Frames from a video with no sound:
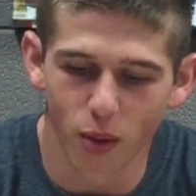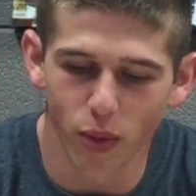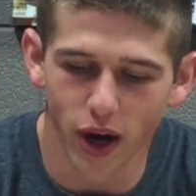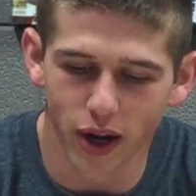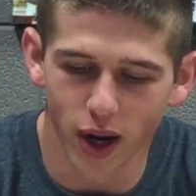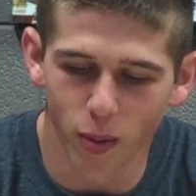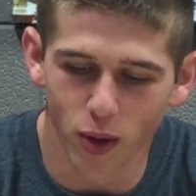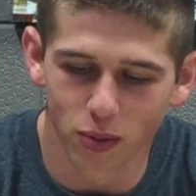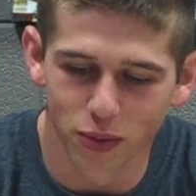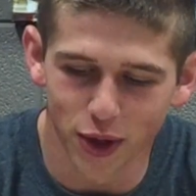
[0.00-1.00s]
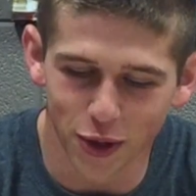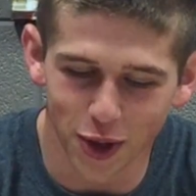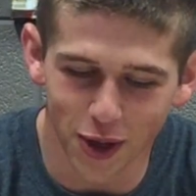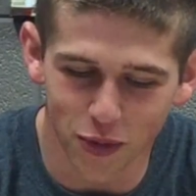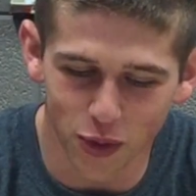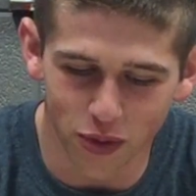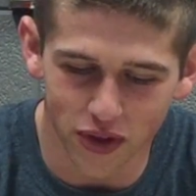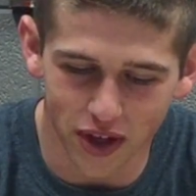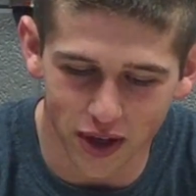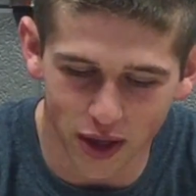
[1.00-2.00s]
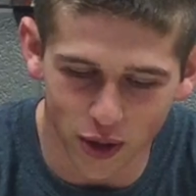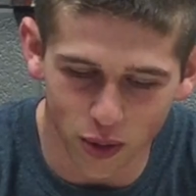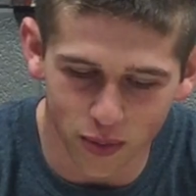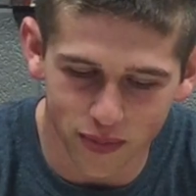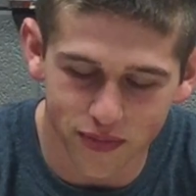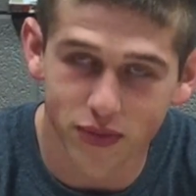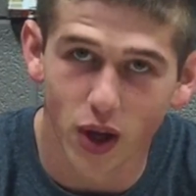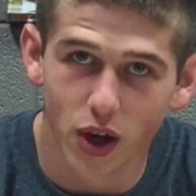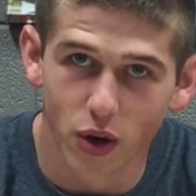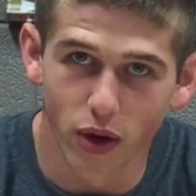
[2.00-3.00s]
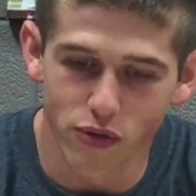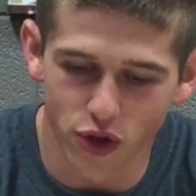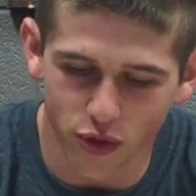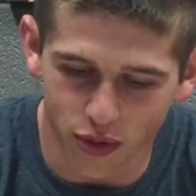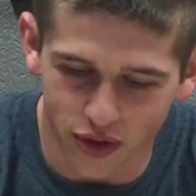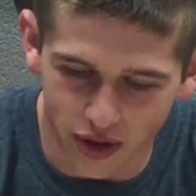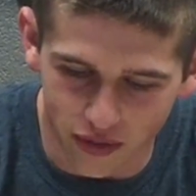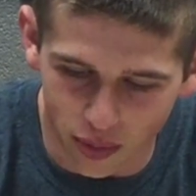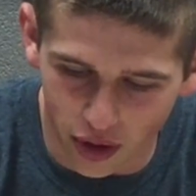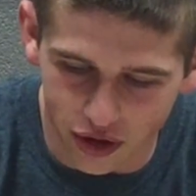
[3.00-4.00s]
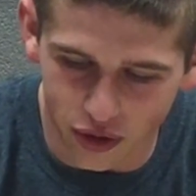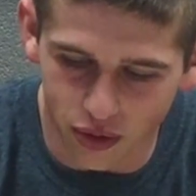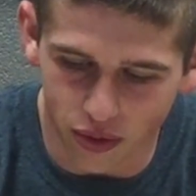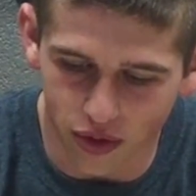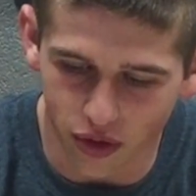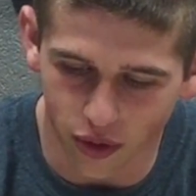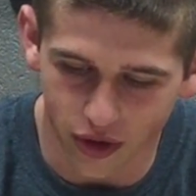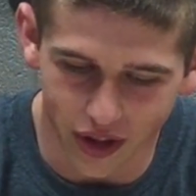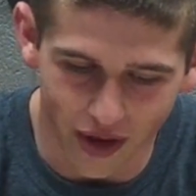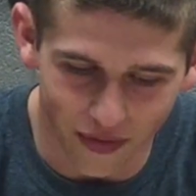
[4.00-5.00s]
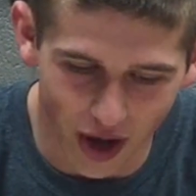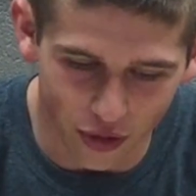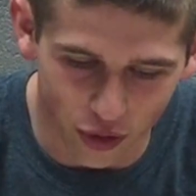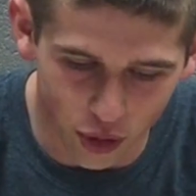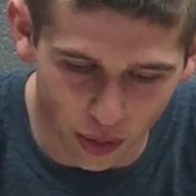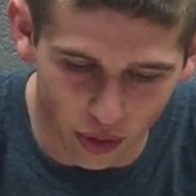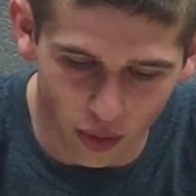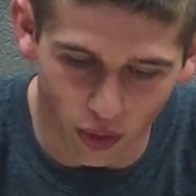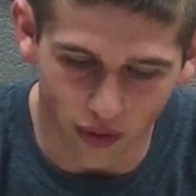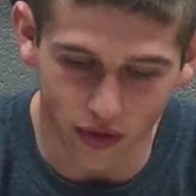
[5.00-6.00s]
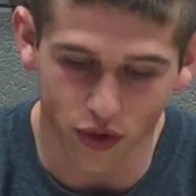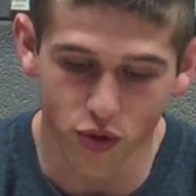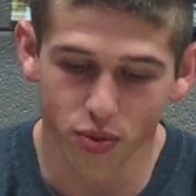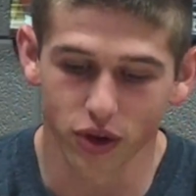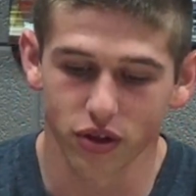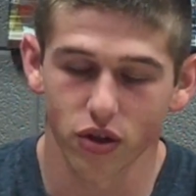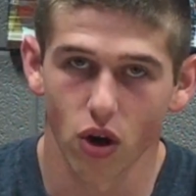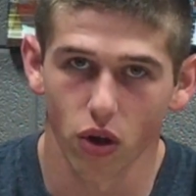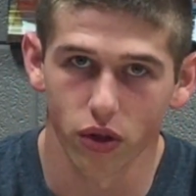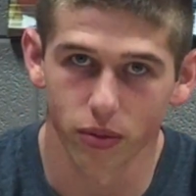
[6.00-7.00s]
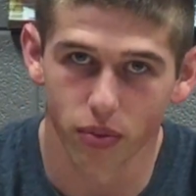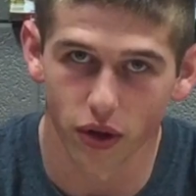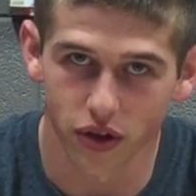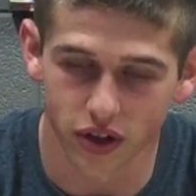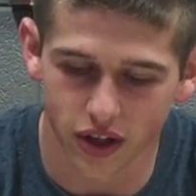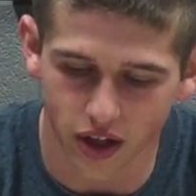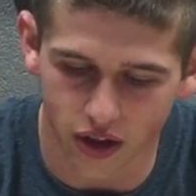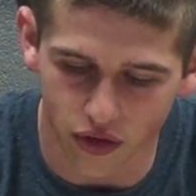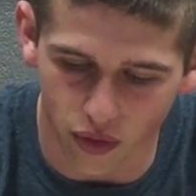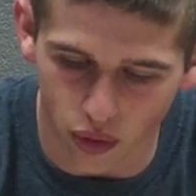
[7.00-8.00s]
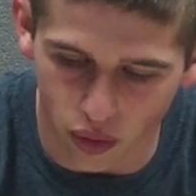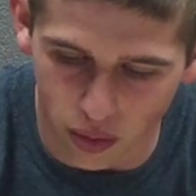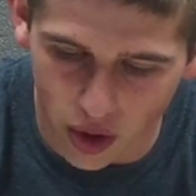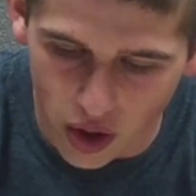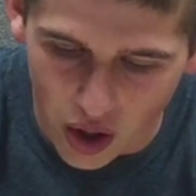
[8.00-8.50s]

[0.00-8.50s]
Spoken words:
I'm Brad Hammer, and good afternoon, San Diego. We have just received breaking news learning that Father Hubert, one of the two priests called into President Kennedy's room,